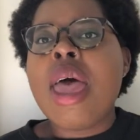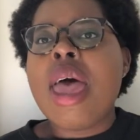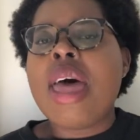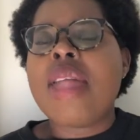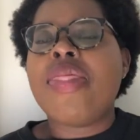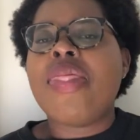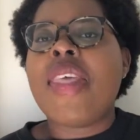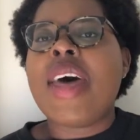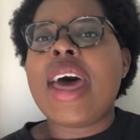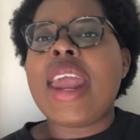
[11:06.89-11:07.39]

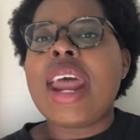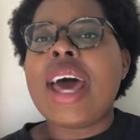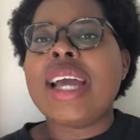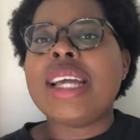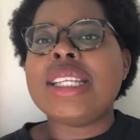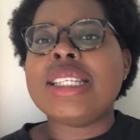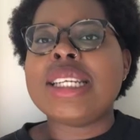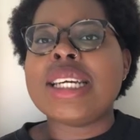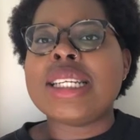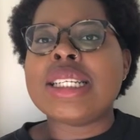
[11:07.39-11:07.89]
and that
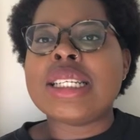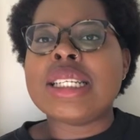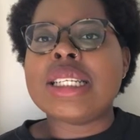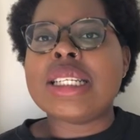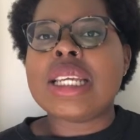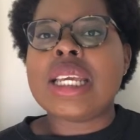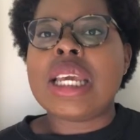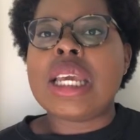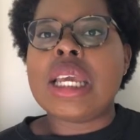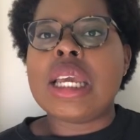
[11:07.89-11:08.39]

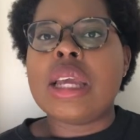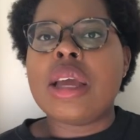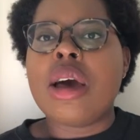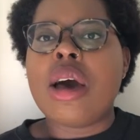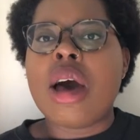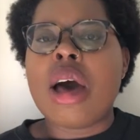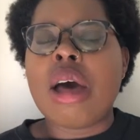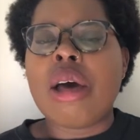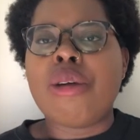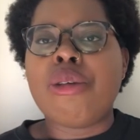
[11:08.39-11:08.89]
identity
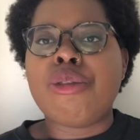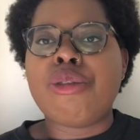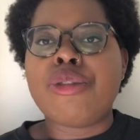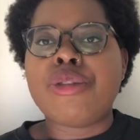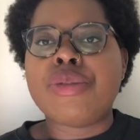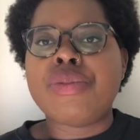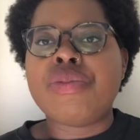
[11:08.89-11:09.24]
of